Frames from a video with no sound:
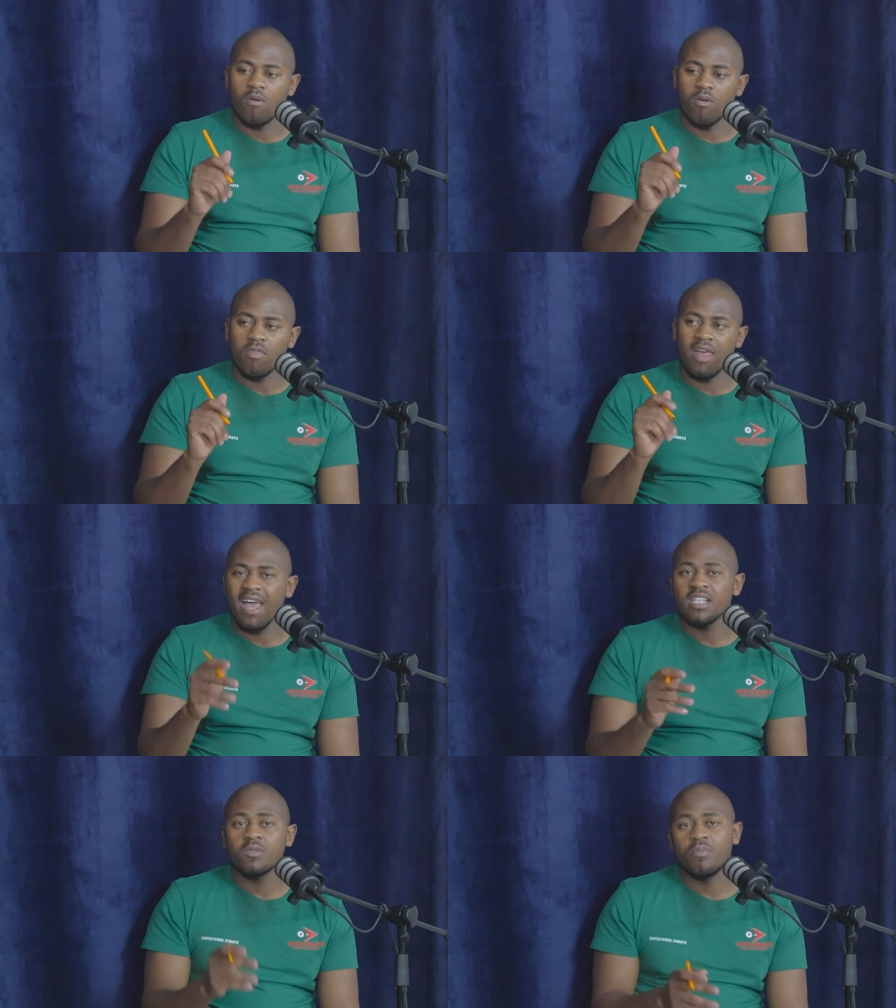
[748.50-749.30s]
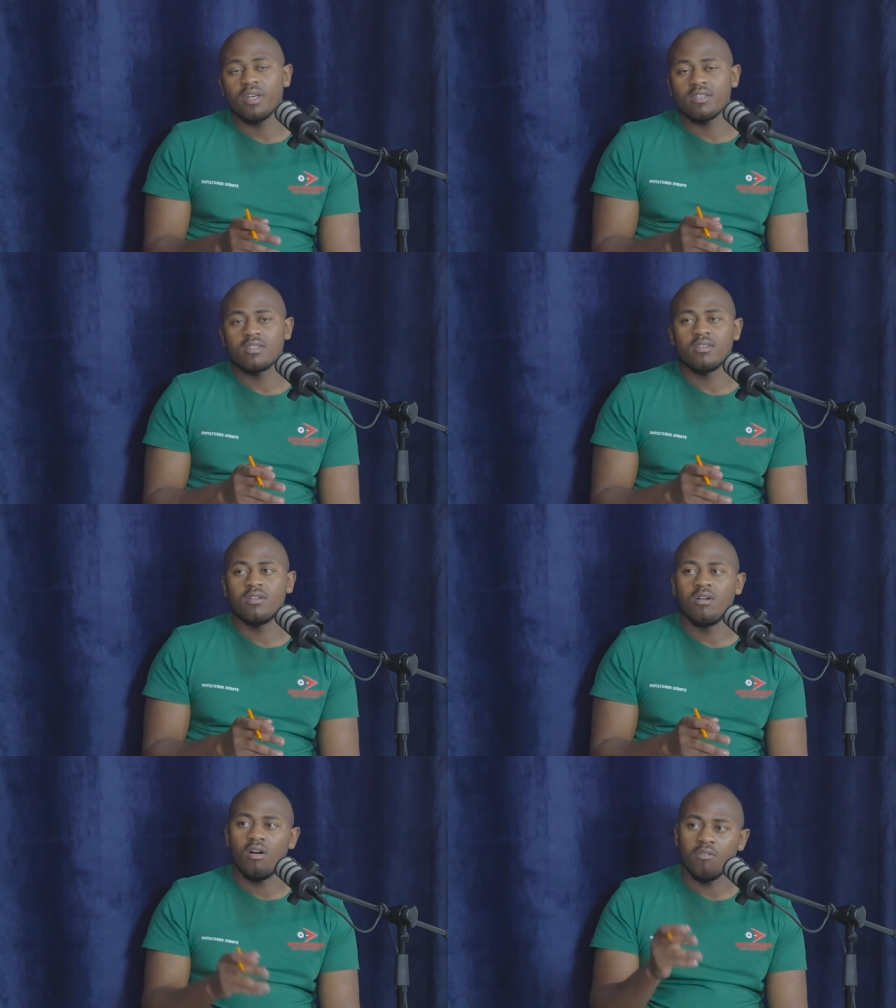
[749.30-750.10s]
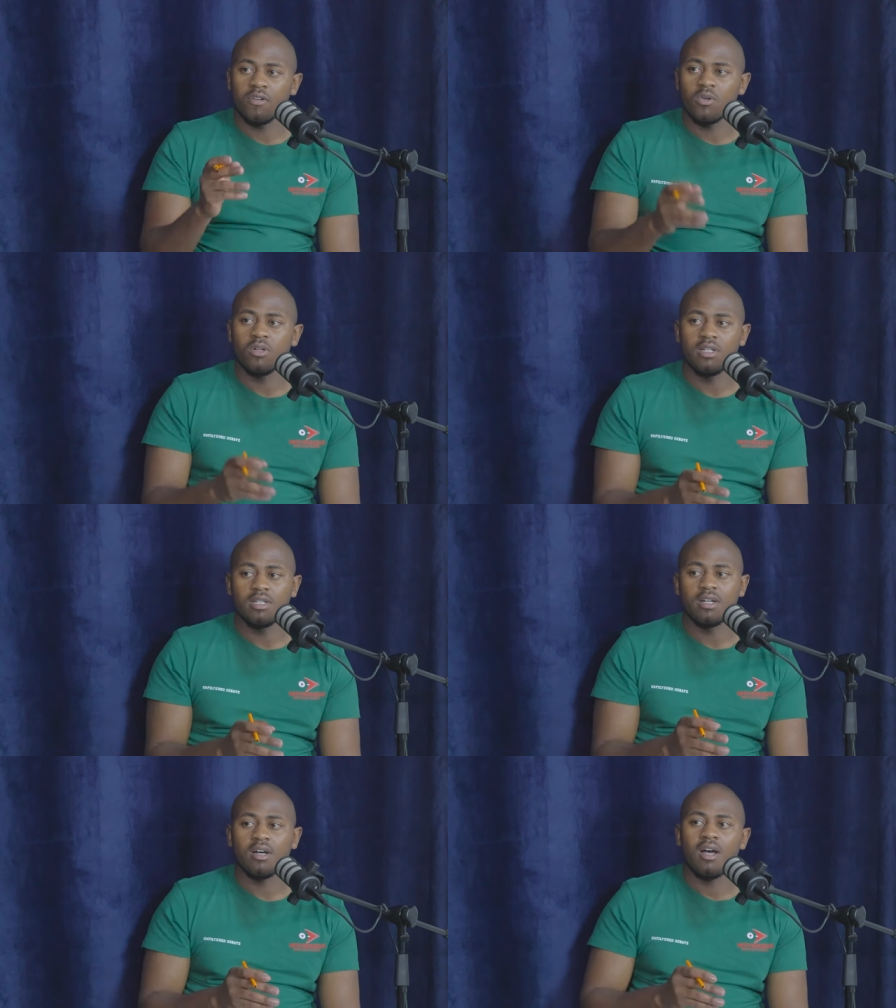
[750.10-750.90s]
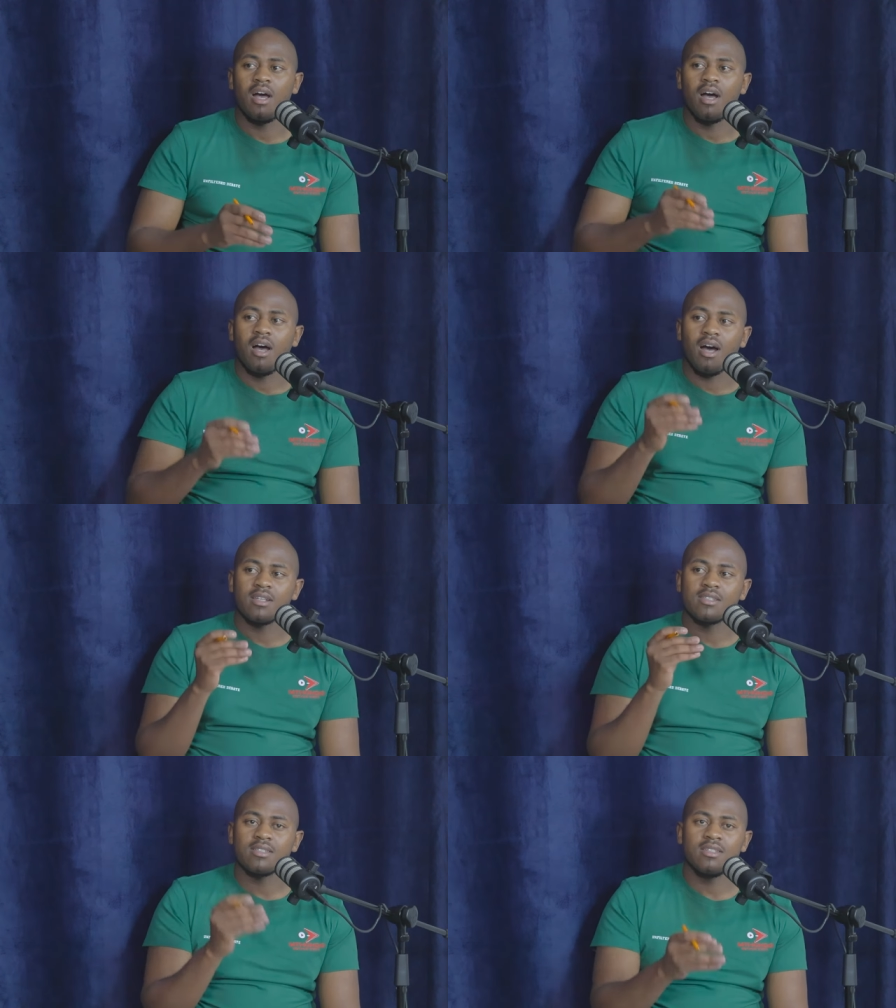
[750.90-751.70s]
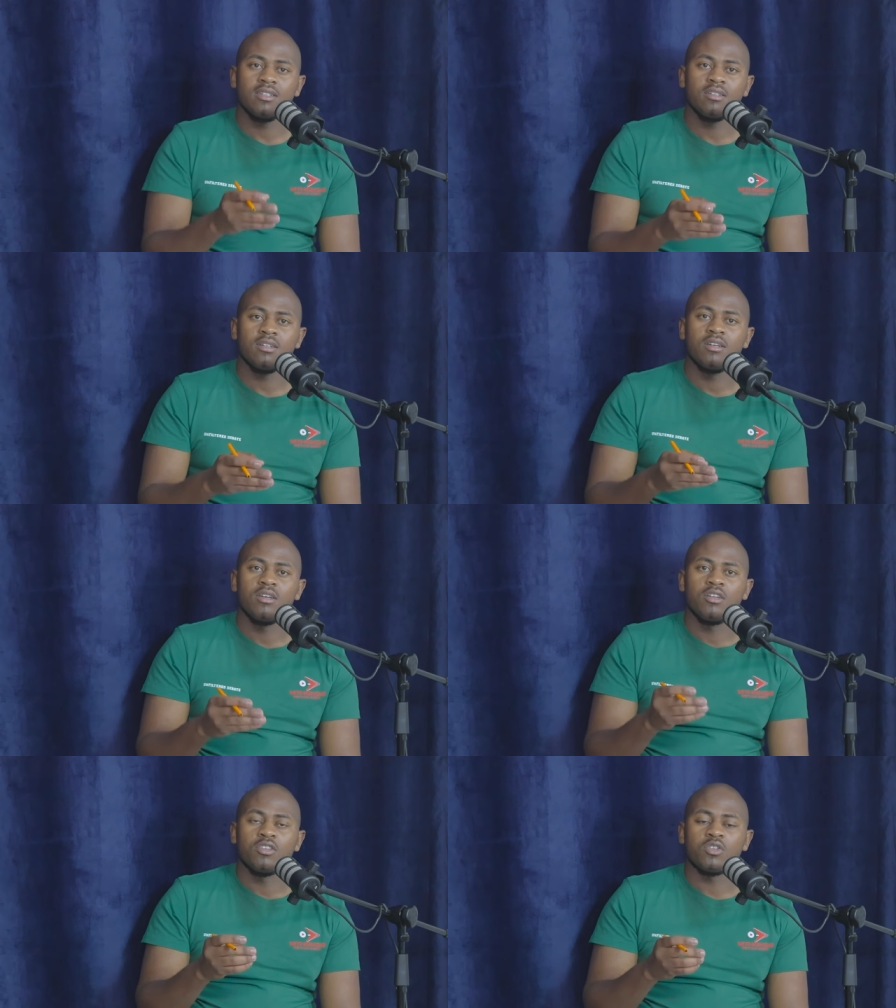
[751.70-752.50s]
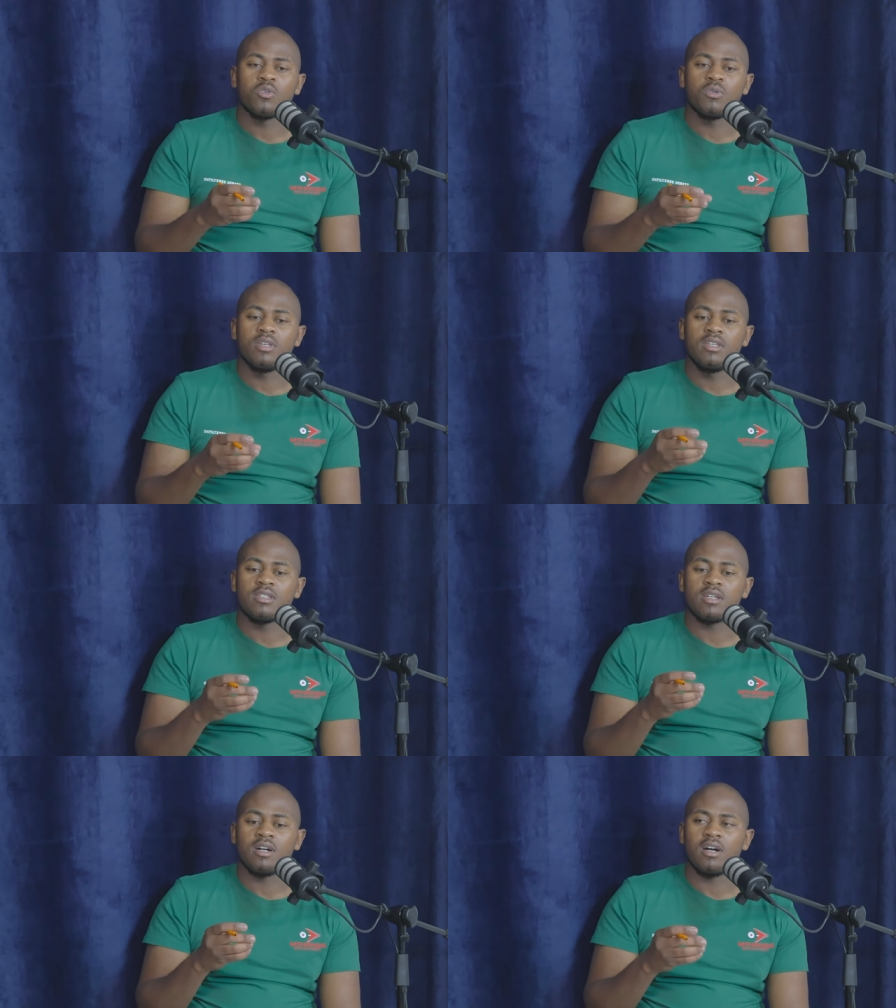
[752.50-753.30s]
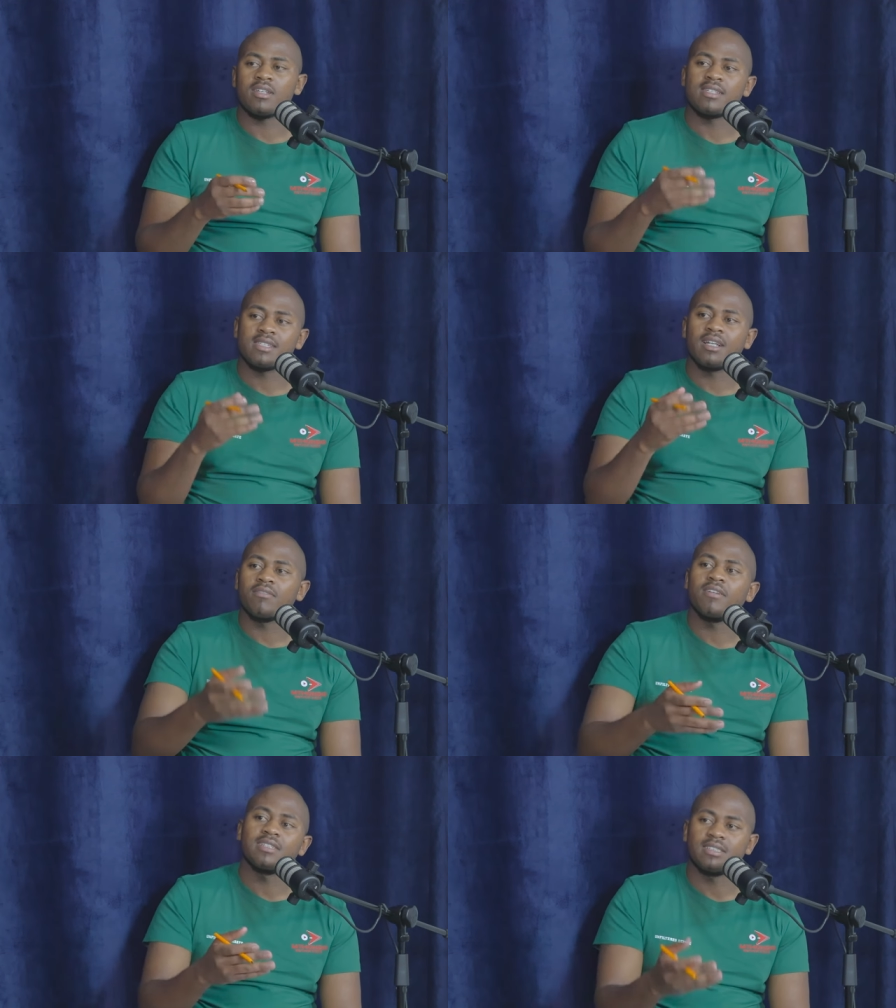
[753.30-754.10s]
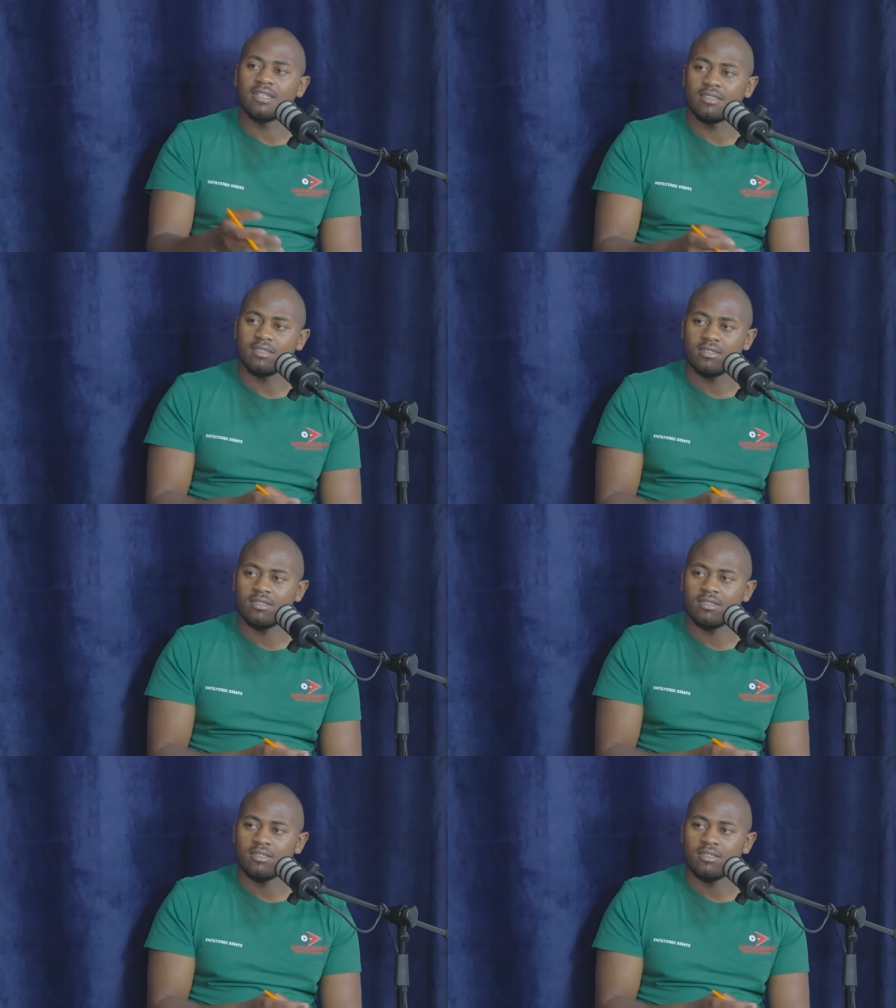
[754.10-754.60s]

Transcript: the aspects of a good leader are seen through his uh, selflessness.